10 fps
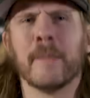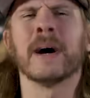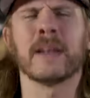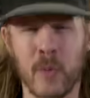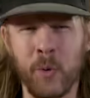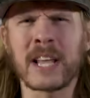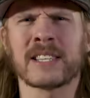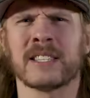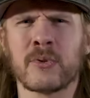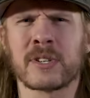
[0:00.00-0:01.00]
But what I
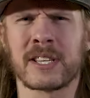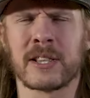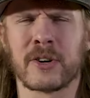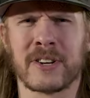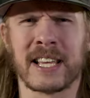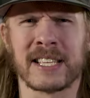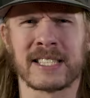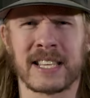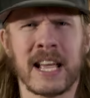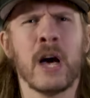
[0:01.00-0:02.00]
seriously learned is
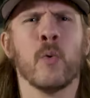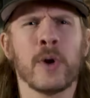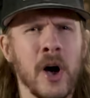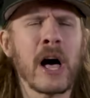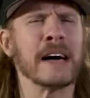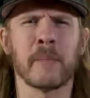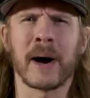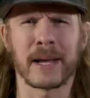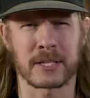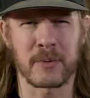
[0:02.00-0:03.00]
that we all have a
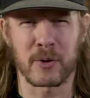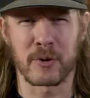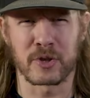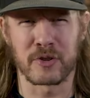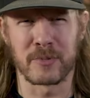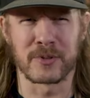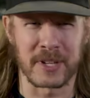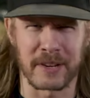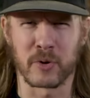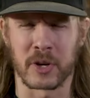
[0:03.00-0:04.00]
bias about Christian
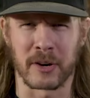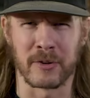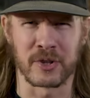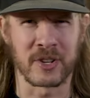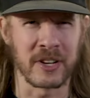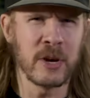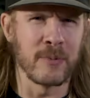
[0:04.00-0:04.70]
music if we're not Christian.